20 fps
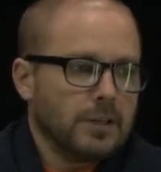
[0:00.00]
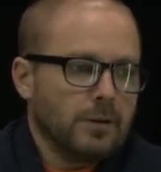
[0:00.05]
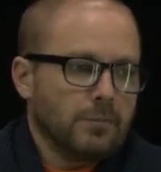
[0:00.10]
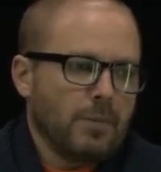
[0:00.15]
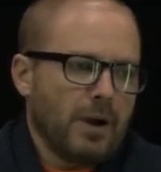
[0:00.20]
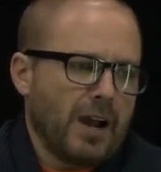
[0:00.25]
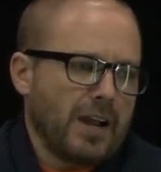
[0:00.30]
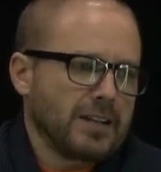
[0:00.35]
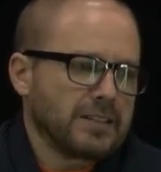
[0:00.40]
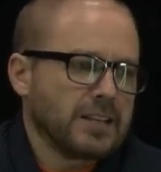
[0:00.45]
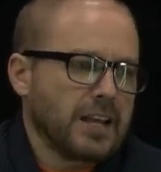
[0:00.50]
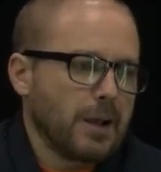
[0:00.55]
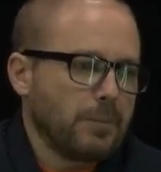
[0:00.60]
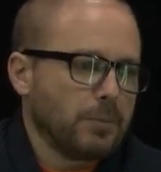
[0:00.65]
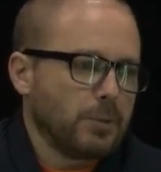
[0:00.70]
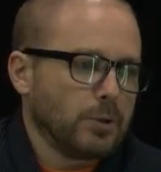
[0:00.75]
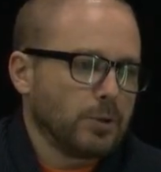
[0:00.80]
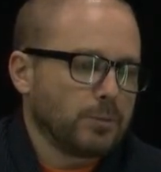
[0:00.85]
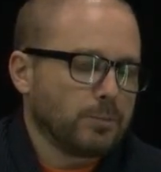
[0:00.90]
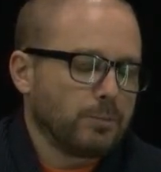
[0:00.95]
My
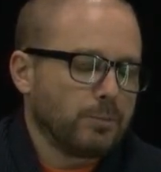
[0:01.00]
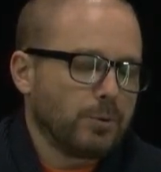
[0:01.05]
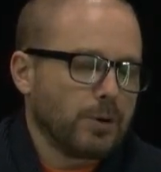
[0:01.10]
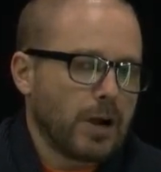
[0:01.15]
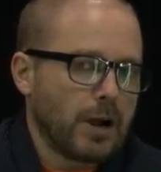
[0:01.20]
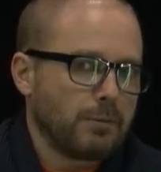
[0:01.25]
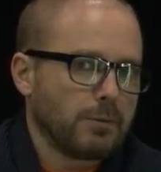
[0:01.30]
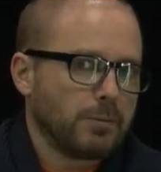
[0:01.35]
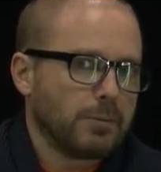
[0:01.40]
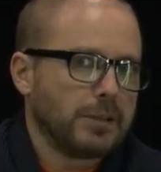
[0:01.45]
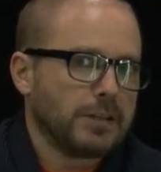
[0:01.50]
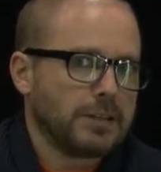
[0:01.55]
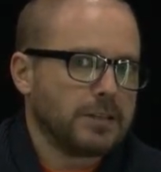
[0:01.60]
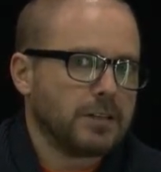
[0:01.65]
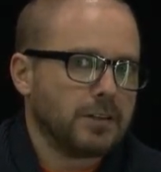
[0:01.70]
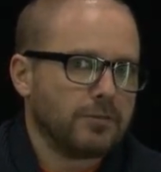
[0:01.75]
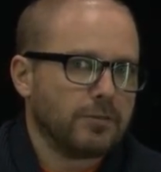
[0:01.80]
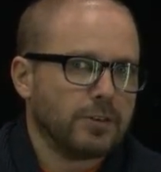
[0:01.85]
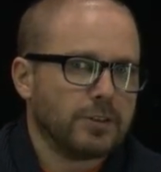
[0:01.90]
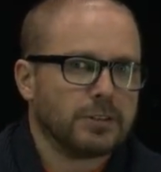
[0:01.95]
example is probably
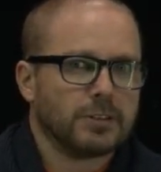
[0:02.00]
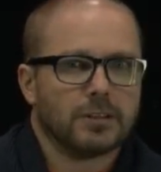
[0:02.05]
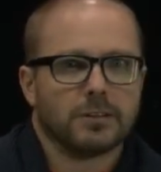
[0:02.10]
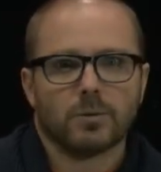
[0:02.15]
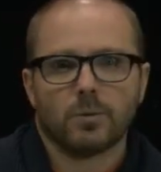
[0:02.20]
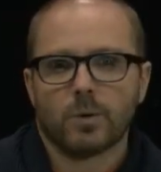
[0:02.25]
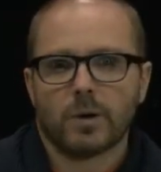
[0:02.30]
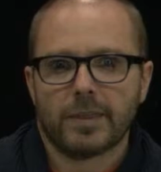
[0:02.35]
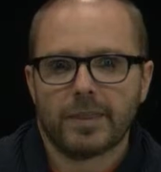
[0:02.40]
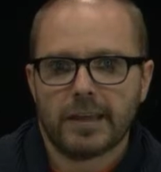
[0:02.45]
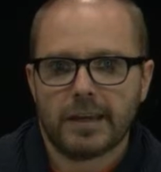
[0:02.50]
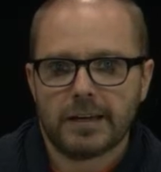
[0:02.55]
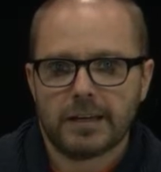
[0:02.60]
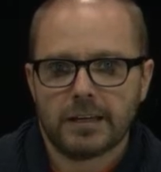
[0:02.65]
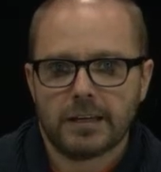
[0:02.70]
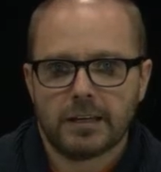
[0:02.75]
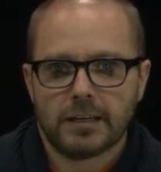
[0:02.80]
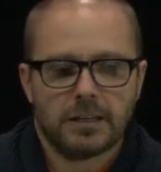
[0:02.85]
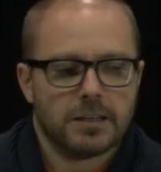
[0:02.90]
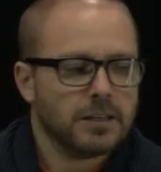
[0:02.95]
different than the one they
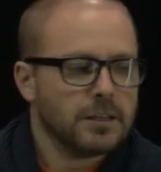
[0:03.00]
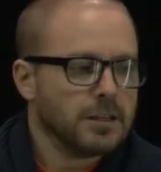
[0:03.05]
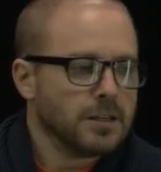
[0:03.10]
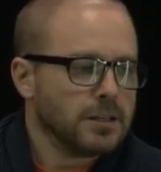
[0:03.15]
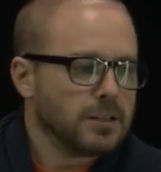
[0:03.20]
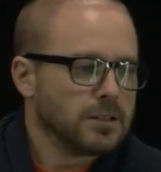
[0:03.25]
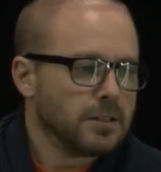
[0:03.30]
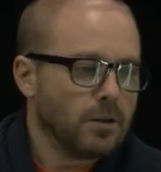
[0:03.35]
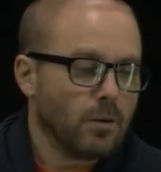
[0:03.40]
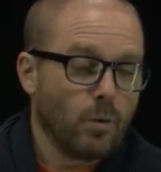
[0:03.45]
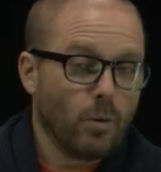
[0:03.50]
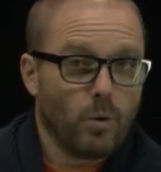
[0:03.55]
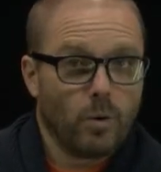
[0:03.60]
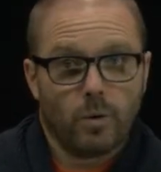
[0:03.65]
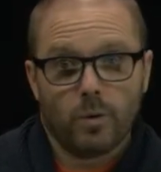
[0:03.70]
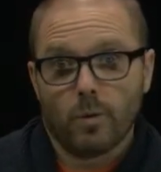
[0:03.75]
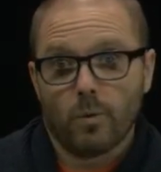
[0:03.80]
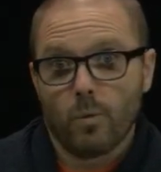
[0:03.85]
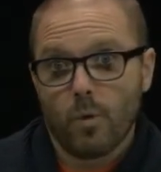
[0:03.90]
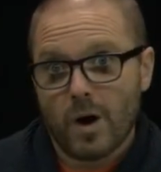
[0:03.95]
did
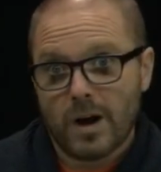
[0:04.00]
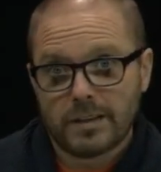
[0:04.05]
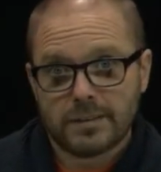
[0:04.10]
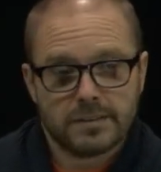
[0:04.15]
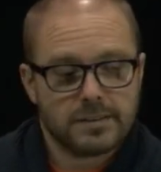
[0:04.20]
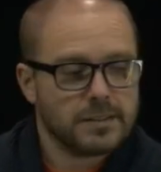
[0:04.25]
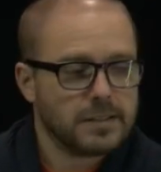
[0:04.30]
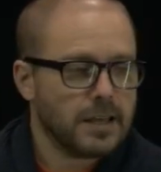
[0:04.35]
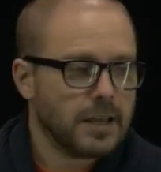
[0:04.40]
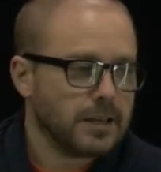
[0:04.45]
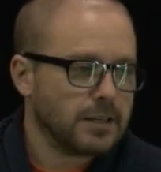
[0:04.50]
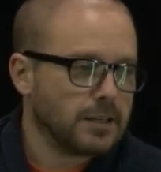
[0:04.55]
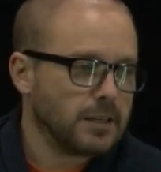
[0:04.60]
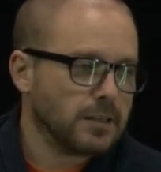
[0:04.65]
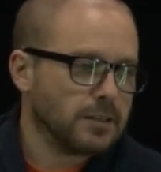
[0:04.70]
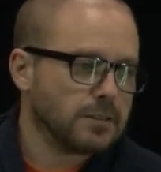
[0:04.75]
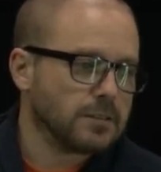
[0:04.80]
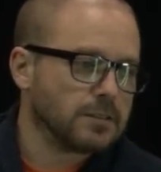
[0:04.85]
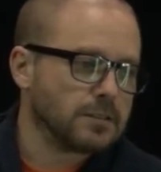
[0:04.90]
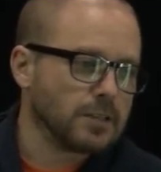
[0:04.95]
or the ones they
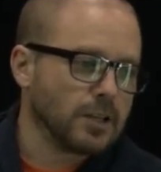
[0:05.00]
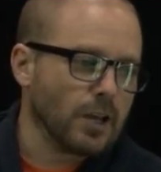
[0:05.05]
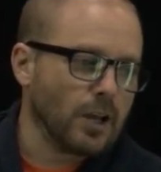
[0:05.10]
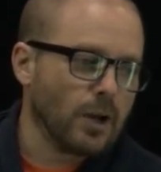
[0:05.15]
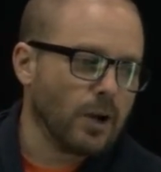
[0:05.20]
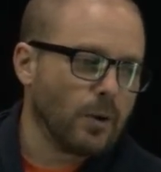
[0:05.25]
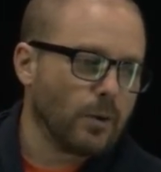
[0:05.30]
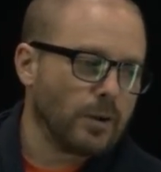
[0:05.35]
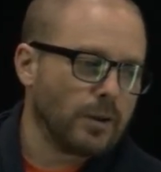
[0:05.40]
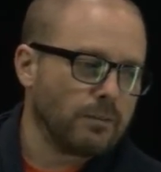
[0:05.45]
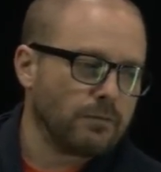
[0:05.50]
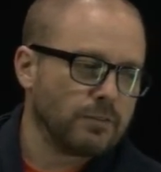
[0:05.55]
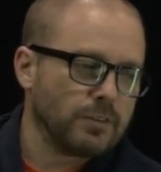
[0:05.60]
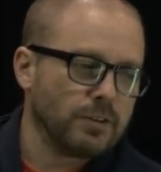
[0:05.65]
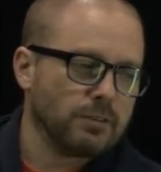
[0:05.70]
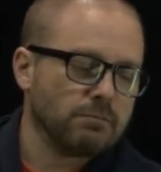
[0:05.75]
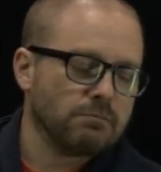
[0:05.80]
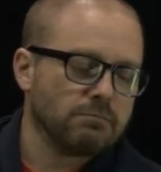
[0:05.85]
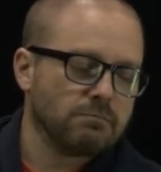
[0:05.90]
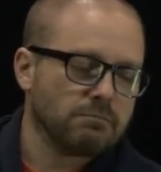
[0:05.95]
did. So if
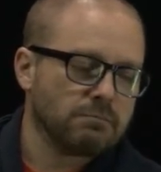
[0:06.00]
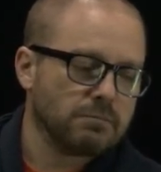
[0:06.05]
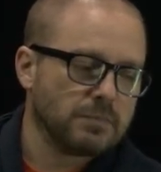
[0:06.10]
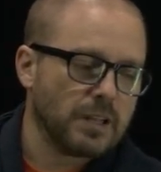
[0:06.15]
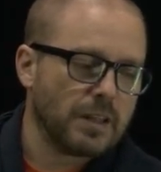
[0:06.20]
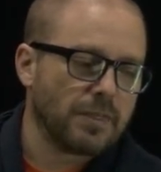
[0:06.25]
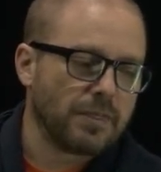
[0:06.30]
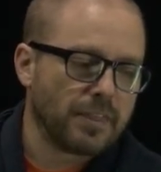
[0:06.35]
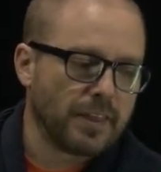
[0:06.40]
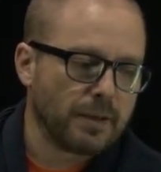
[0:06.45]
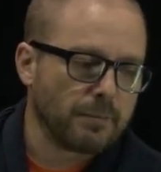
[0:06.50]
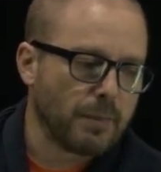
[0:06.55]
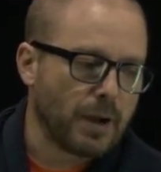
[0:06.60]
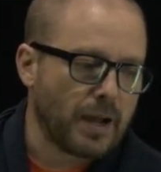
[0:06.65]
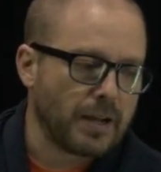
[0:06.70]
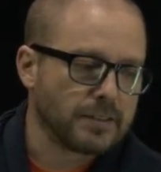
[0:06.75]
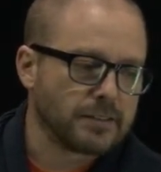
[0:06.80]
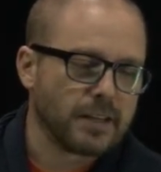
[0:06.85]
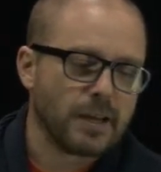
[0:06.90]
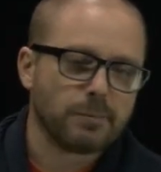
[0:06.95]
you didn't think
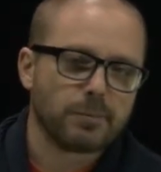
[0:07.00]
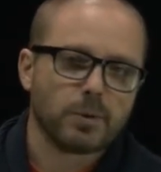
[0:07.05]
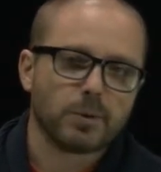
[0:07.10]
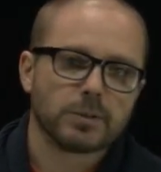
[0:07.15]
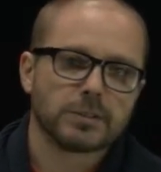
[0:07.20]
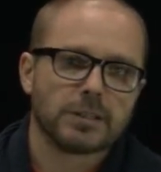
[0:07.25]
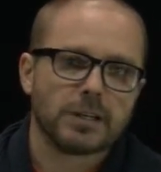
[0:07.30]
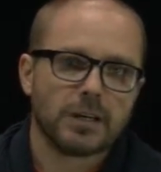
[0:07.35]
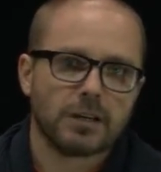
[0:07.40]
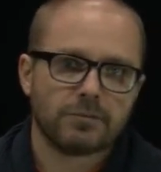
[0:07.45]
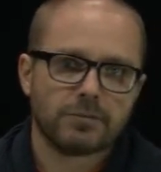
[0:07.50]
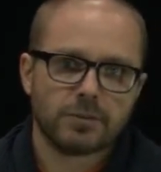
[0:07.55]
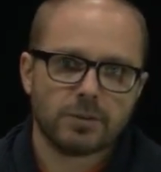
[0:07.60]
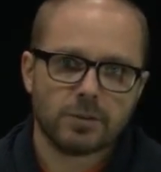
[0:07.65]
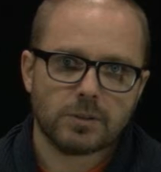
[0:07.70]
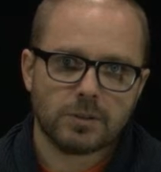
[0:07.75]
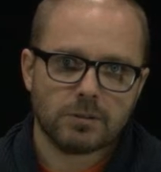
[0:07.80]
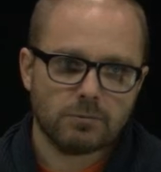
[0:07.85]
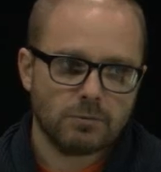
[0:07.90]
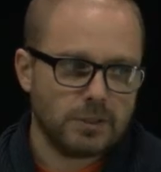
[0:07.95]
my example was enough,
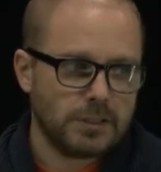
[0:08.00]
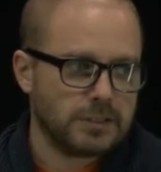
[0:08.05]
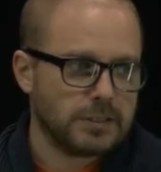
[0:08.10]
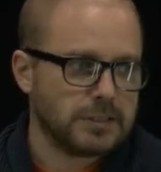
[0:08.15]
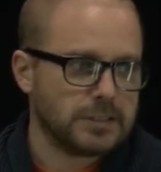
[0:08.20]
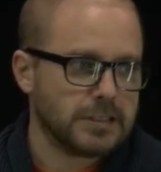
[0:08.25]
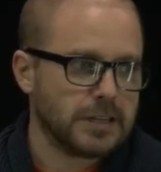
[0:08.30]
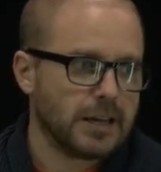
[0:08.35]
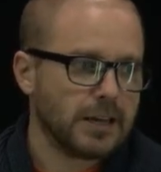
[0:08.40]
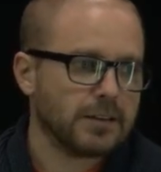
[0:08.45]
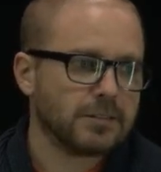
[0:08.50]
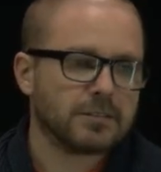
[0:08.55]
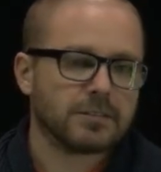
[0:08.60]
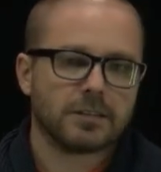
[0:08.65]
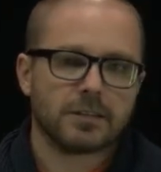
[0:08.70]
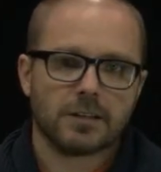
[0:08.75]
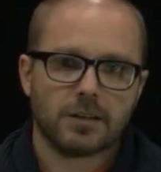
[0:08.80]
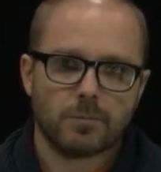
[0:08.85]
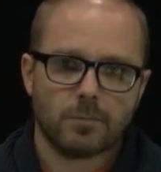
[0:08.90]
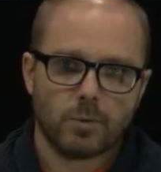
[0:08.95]
you can read the text
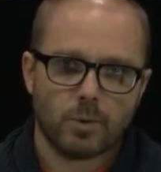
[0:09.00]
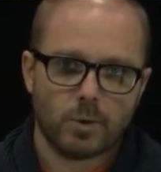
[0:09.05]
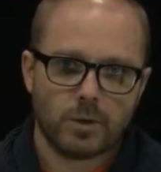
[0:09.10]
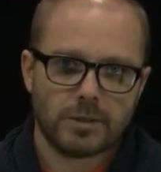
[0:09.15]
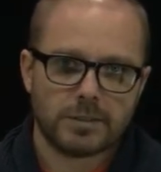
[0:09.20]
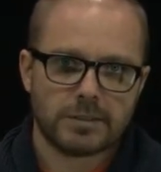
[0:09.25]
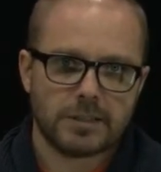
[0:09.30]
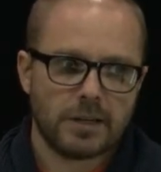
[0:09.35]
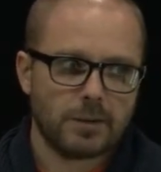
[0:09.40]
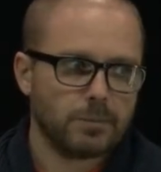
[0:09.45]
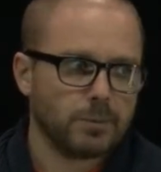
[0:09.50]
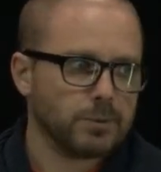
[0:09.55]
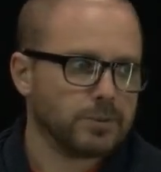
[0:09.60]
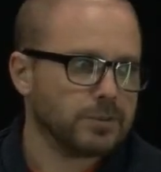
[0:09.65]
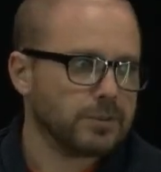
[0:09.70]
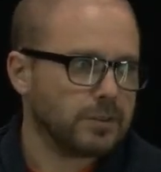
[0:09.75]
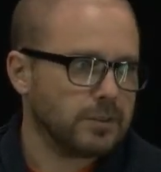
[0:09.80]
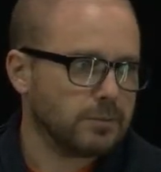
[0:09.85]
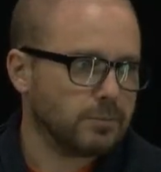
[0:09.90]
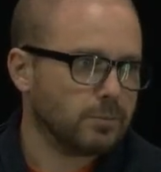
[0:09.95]
and get more
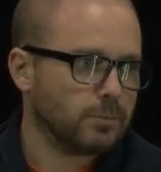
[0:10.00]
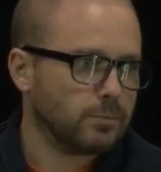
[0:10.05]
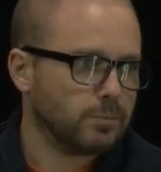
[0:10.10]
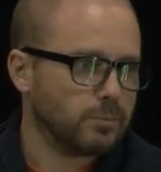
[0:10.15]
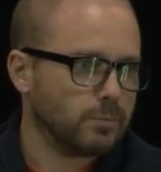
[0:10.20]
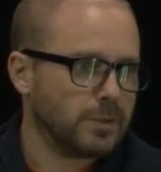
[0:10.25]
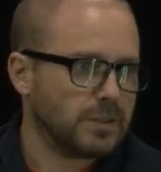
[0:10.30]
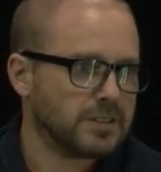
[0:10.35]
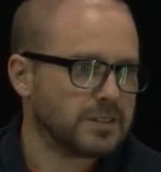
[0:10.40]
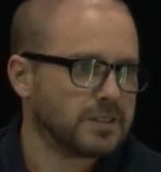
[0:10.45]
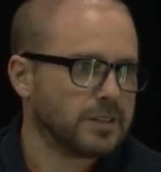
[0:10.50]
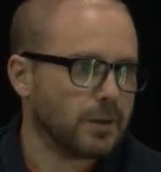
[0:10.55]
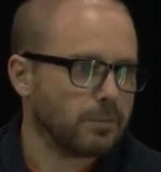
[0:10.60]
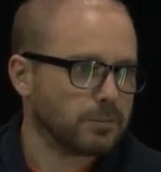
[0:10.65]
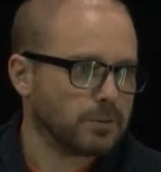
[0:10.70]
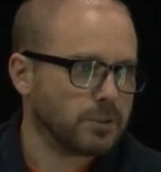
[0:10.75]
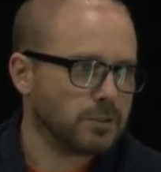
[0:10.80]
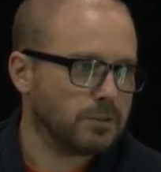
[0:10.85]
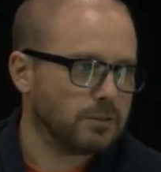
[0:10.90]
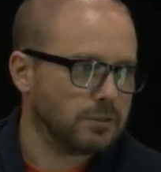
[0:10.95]
examples. That'd be
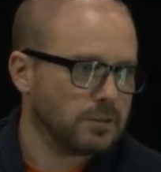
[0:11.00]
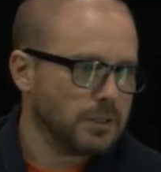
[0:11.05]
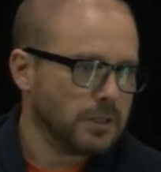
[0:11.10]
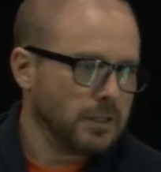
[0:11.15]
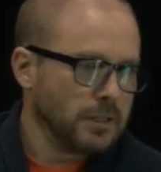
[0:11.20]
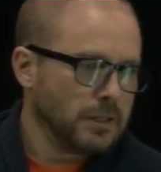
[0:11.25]
step 2.